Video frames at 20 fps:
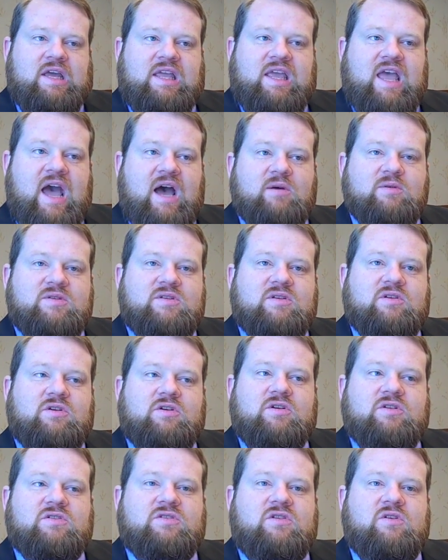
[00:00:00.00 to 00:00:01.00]

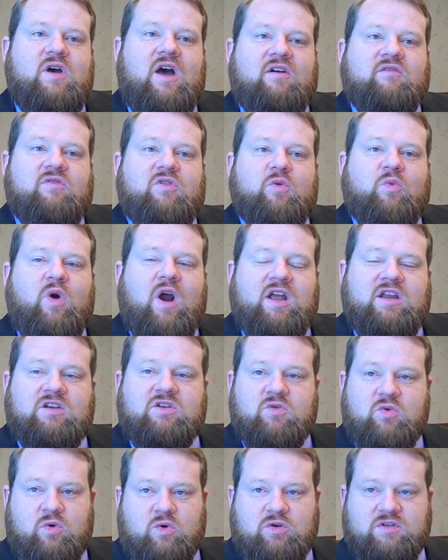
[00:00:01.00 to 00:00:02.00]
counselors to have the right
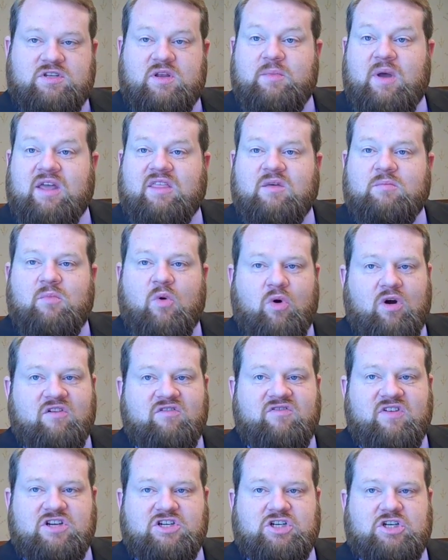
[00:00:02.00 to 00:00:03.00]
tools, to make them more
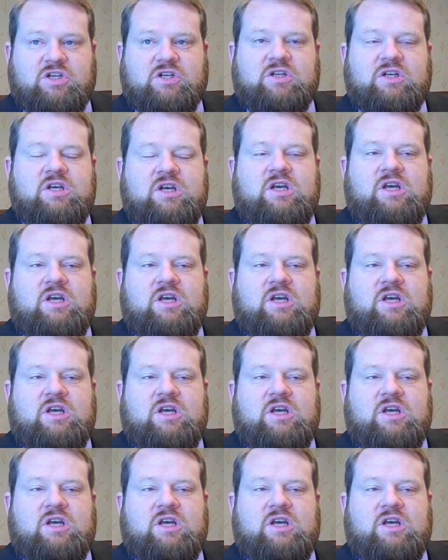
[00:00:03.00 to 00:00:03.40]
efficient,